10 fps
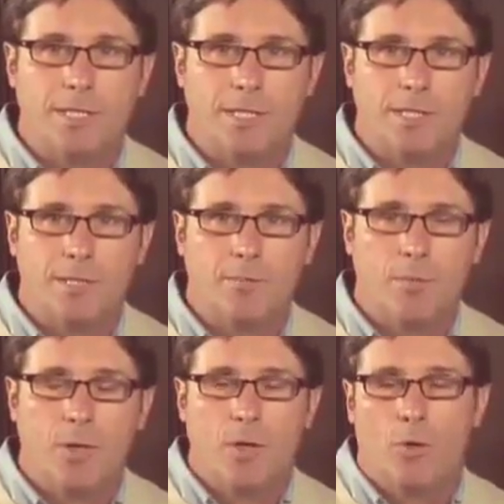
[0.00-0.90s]
system.
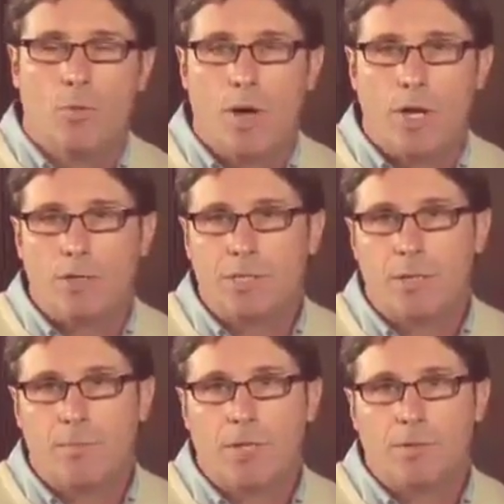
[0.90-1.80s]
What are
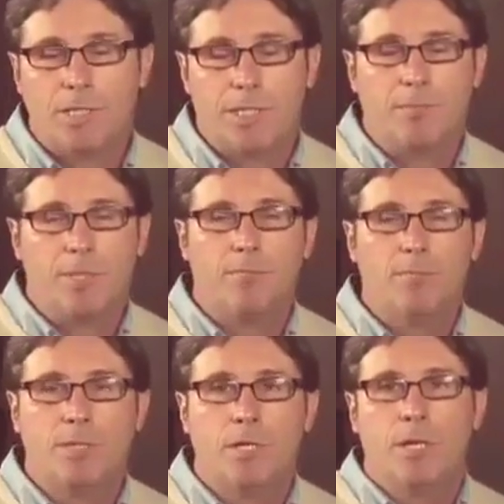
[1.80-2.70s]
some of those symptoms?